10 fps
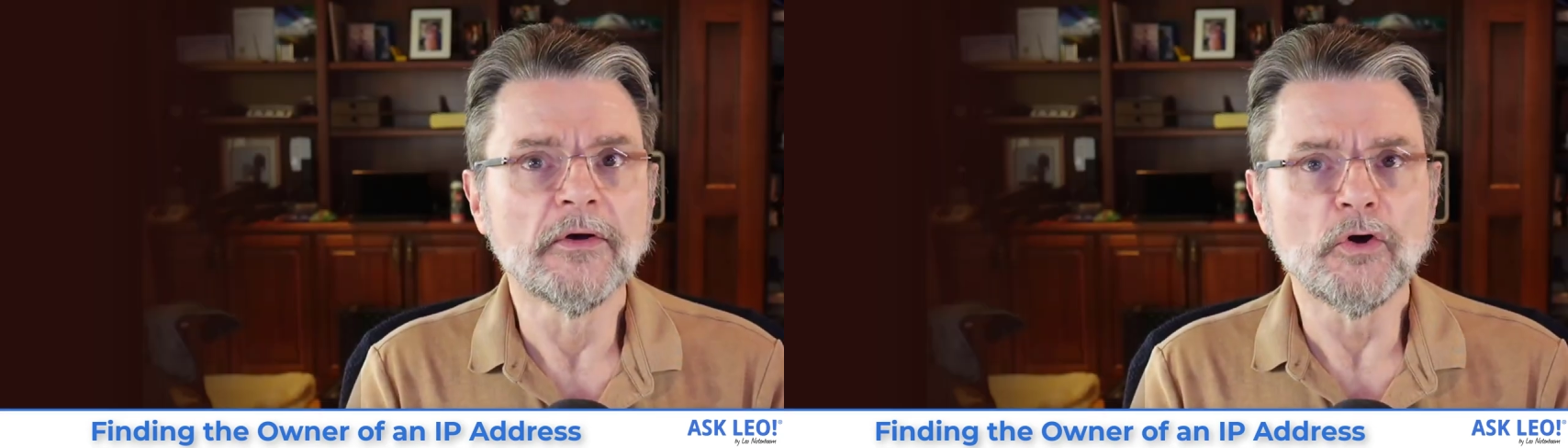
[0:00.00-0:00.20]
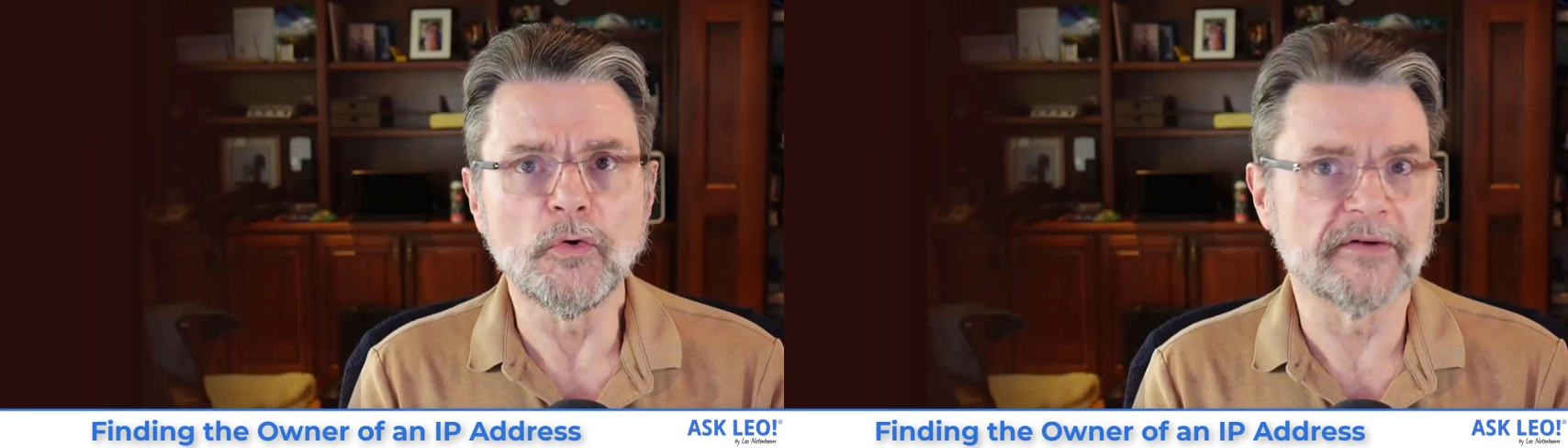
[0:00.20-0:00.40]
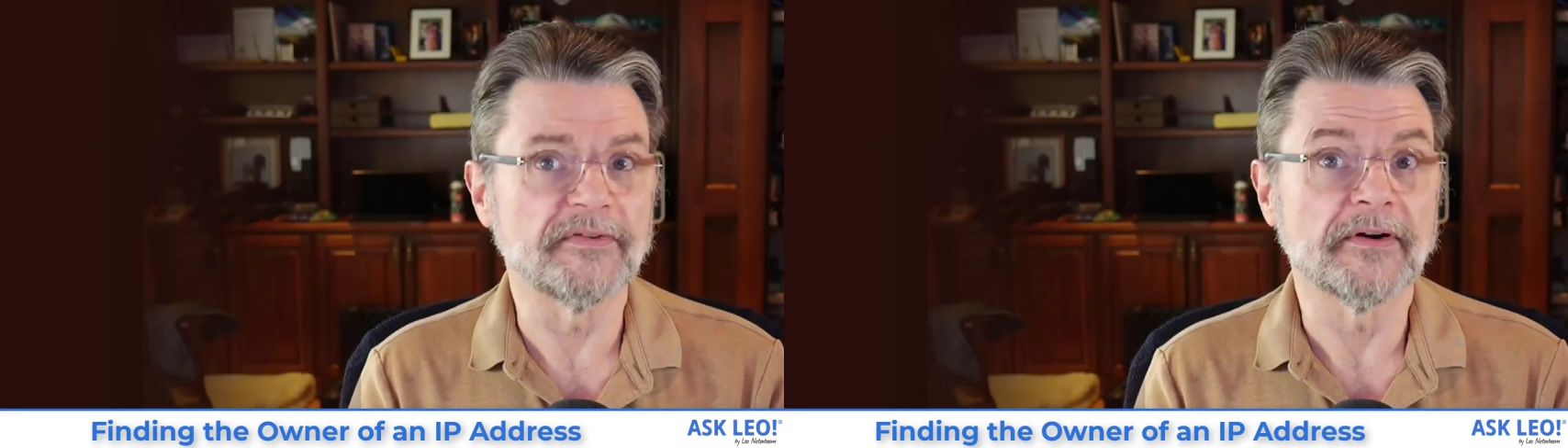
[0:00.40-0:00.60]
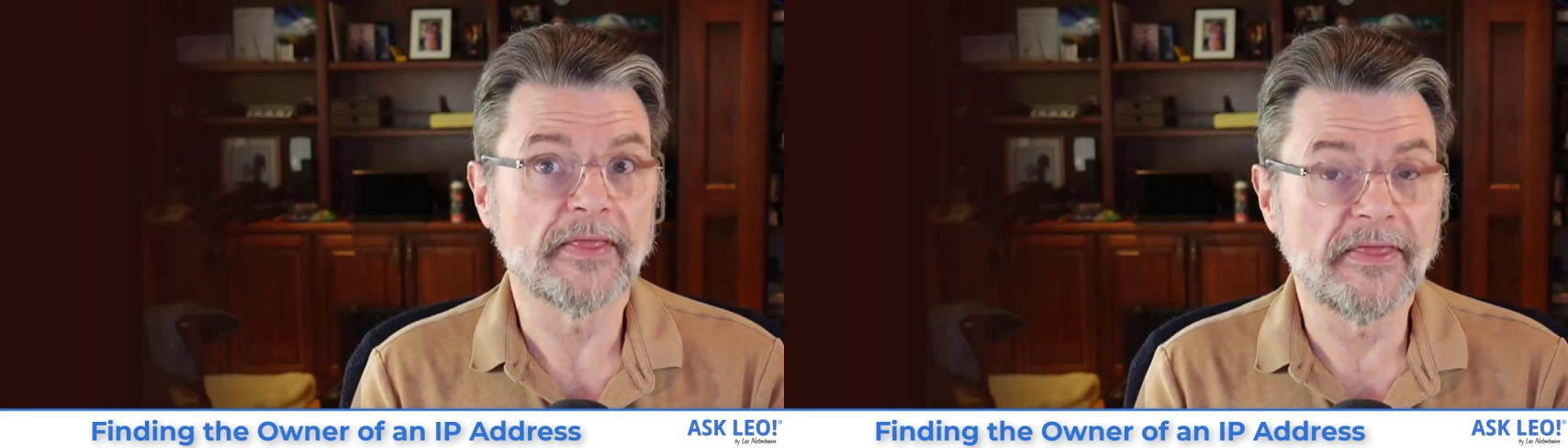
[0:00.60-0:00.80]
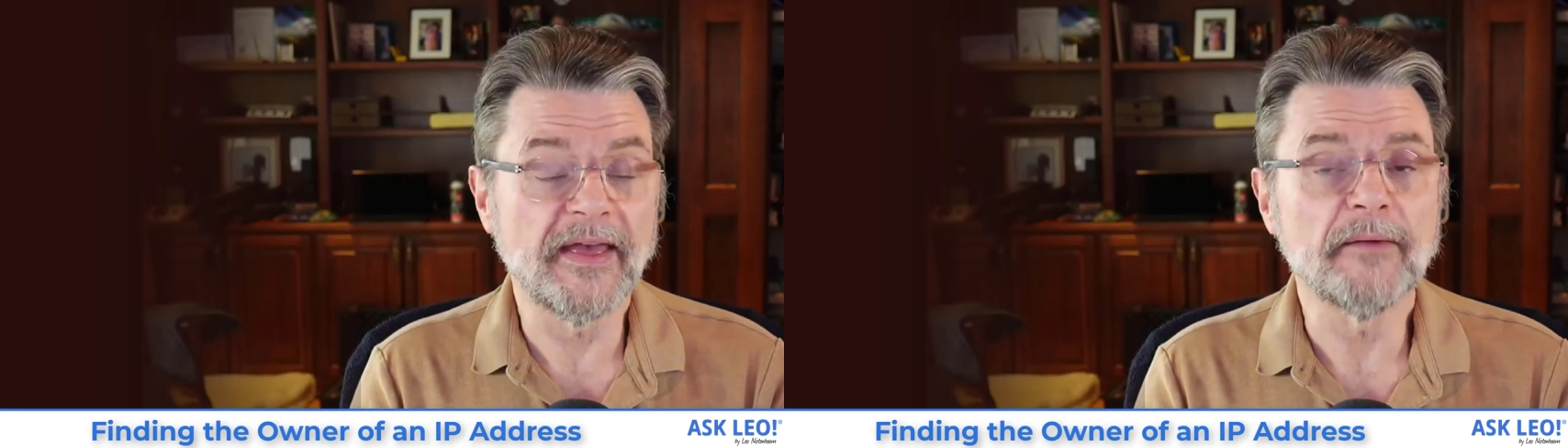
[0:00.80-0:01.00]
whoever
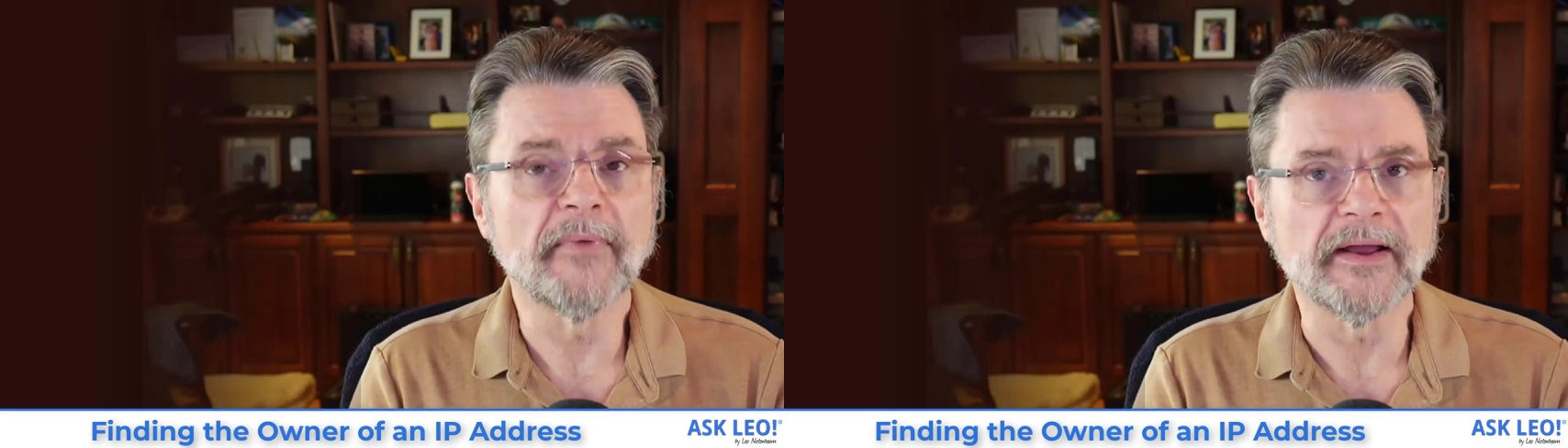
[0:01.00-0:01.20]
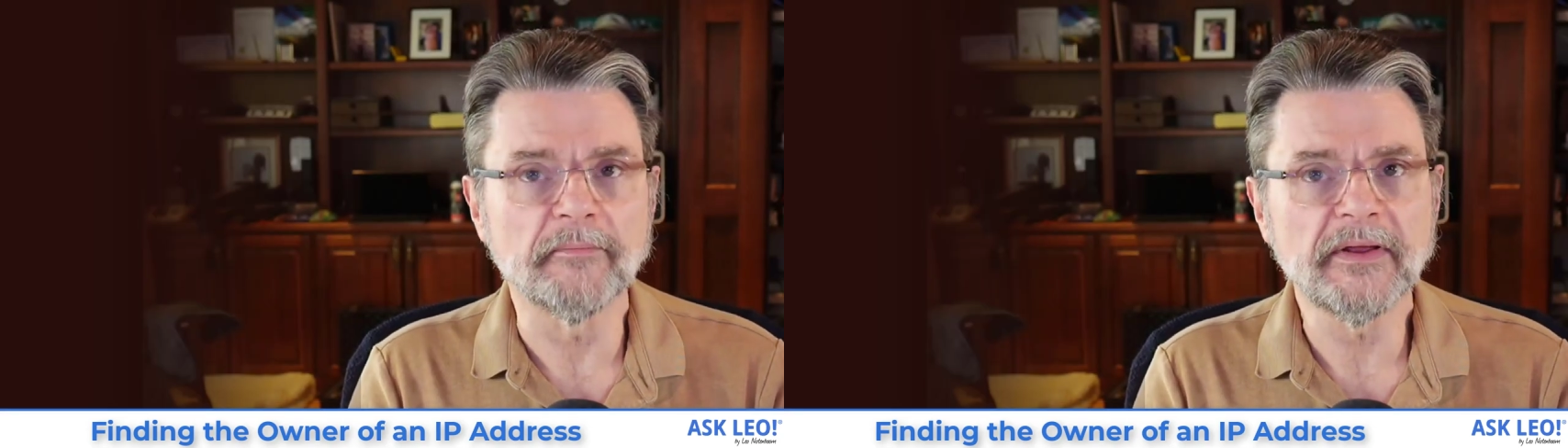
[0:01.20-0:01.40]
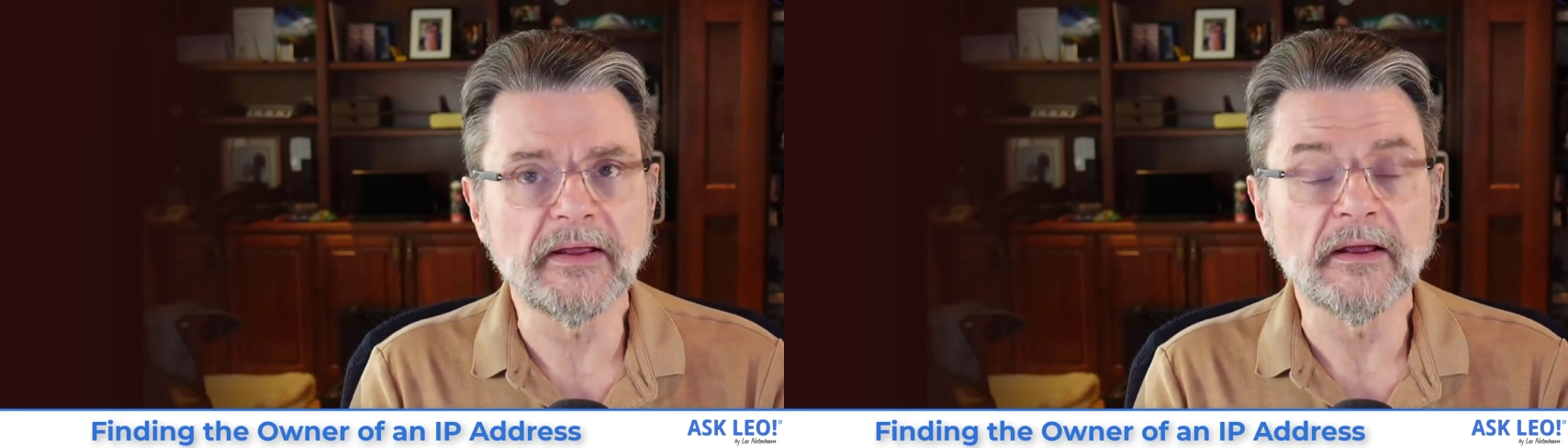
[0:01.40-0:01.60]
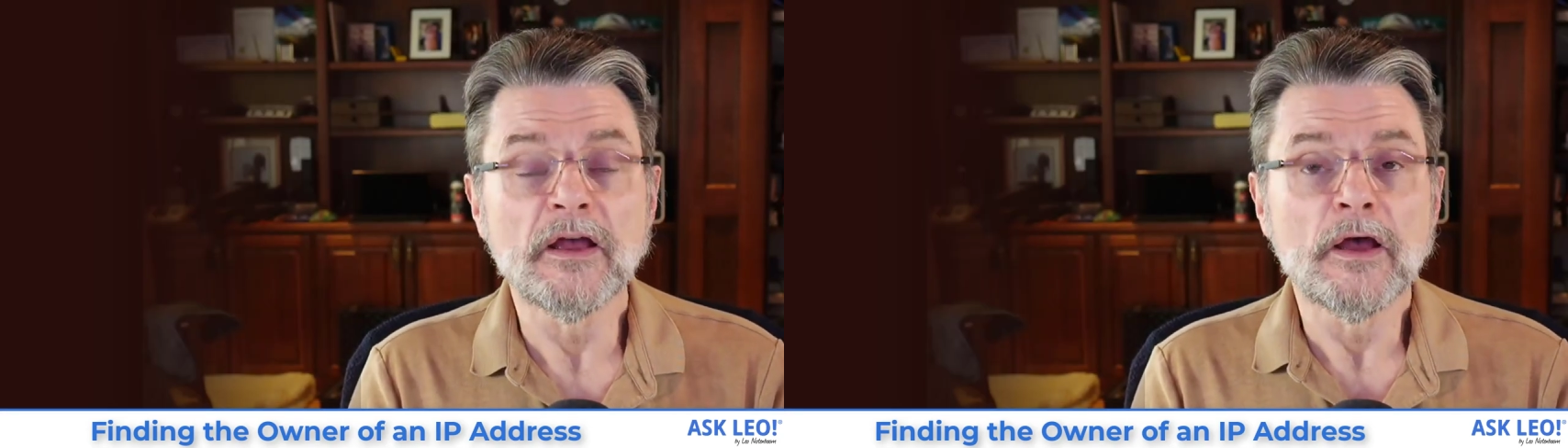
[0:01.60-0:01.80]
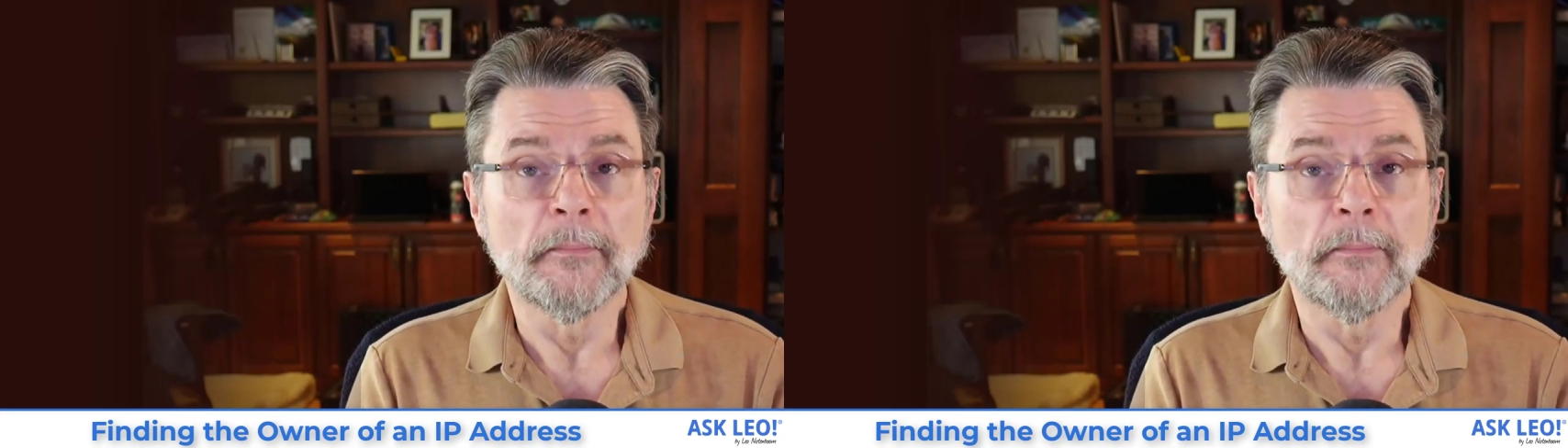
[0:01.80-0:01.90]
they might be,